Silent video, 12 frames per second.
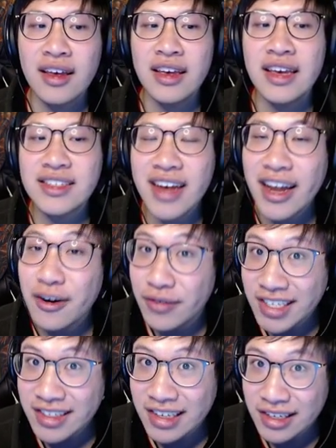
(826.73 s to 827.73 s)
it's kind of
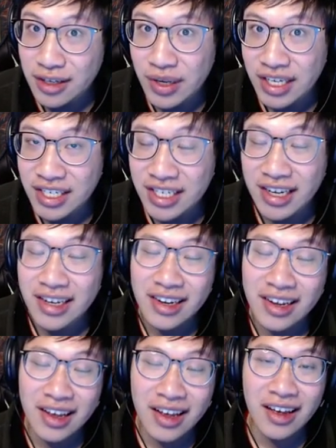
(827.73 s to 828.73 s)
risky to initiate.
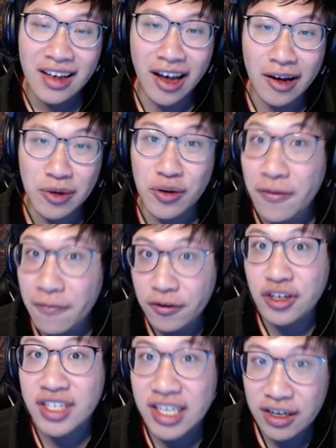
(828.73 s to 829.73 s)
Um, you're the
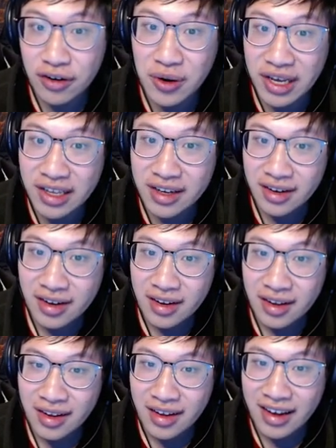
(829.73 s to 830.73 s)
first hero in,
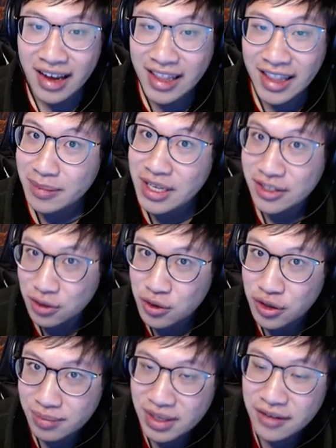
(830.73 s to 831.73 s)
and that means you
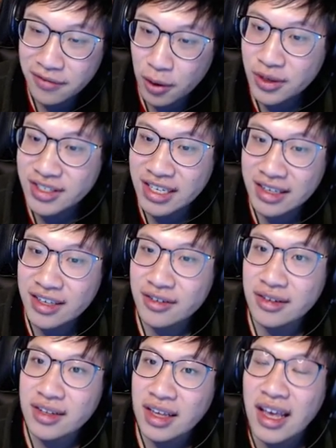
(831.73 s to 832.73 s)
could be focused and
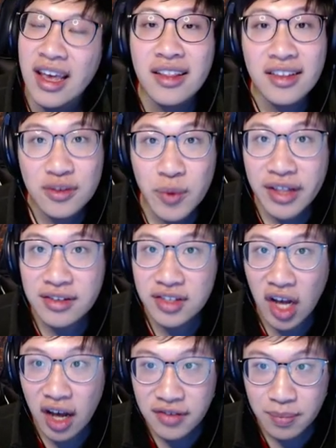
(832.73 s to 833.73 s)
killed. This is why the
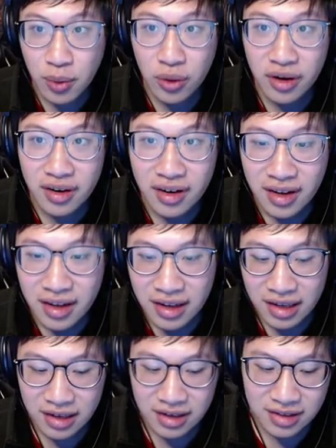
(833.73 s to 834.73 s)
soft support
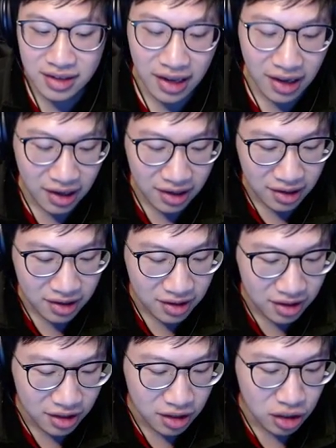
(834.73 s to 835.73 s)
is a
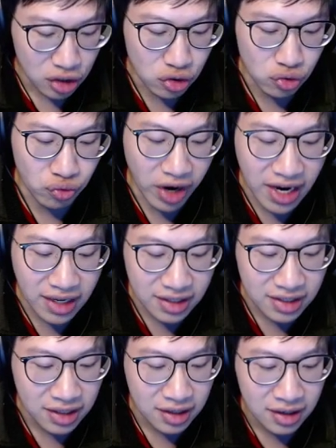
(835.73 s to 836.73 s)

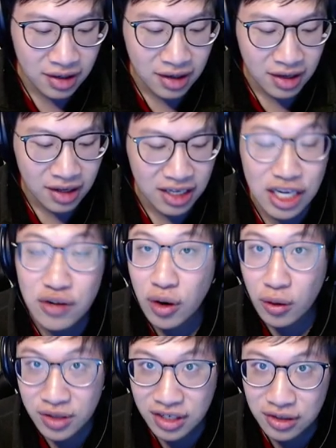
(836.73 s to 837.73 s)
great
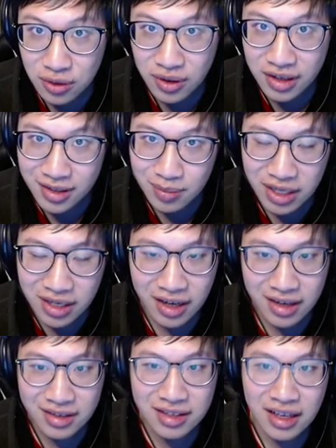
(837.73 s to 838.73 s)
hero to do this
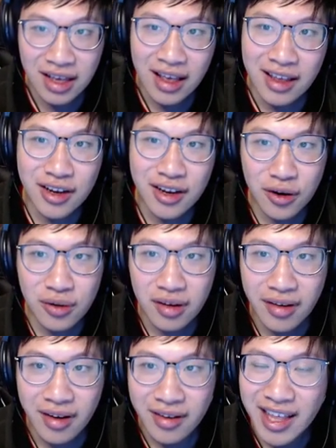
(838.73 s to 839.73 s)
because, you know,
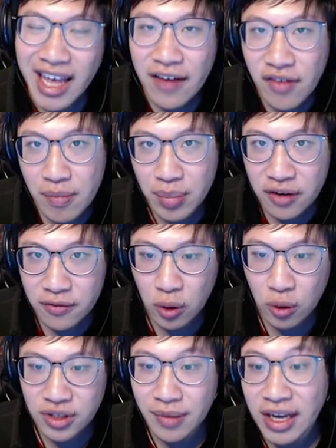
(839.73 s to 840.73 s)
they have a bit of
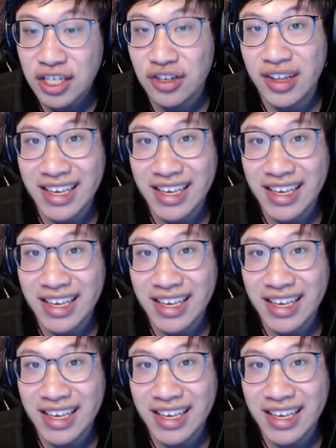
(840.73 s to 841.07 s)
gold to make sure they